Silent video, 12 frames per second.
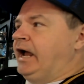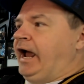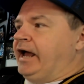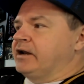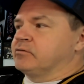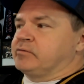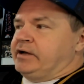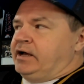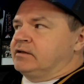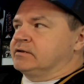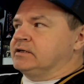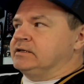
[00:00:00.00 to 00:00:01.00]
And in
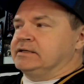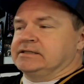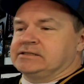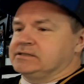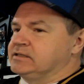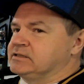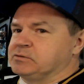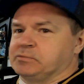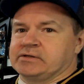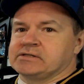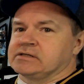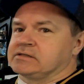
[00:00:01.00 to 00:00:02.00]
reality, it's a
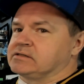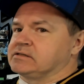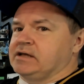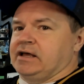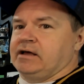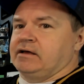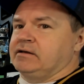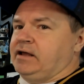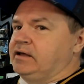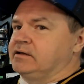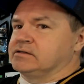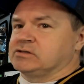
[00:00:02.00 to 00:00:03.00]
business, and
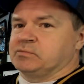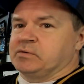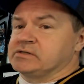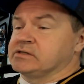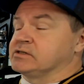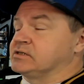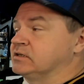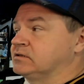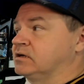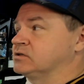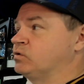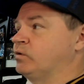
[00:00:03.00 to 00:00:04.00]
it's a business that
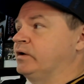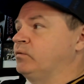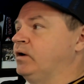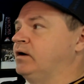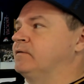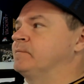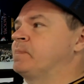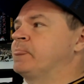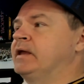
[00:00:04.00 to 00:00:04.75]
does quite well.